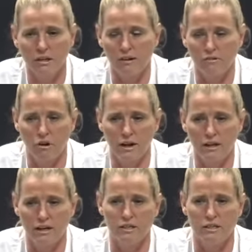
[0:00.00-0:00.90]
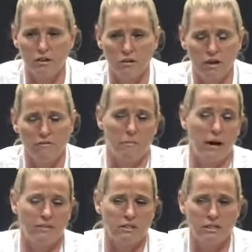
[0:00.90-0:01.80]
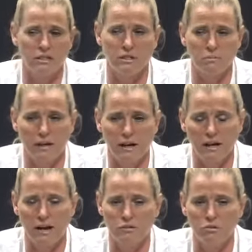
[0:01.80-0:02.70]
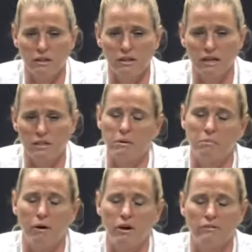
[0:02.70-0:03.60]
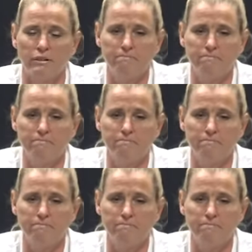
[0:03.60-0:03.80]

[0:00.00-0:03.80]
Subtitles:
great kids that are even behind the scenes, but I do think that's a big part of it.